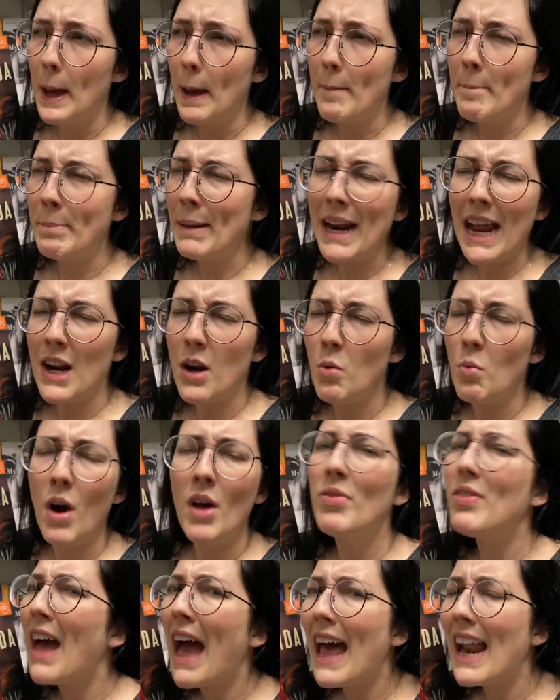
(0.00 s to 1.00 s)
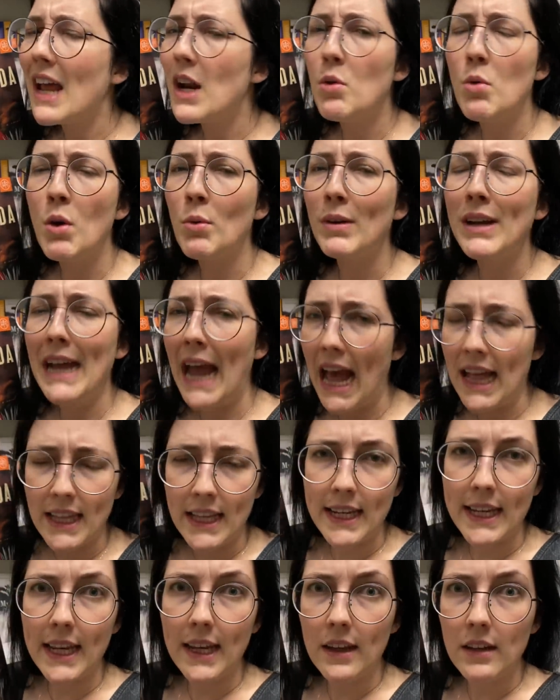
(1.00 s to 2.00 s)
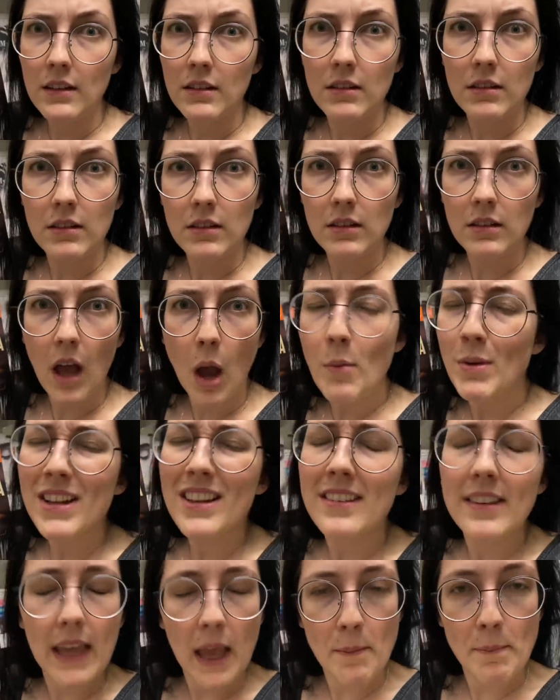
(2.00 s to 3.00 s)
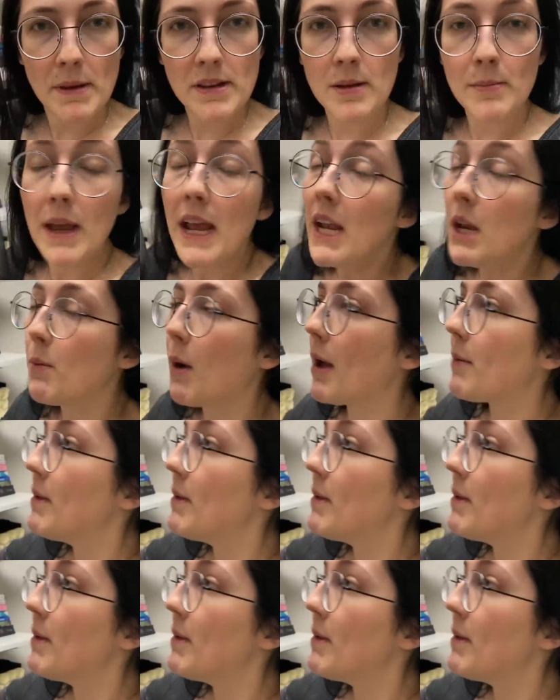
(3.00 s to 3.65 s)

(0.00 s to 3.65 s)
But I don't want that, I don't want reality. I want escapism. Anyway,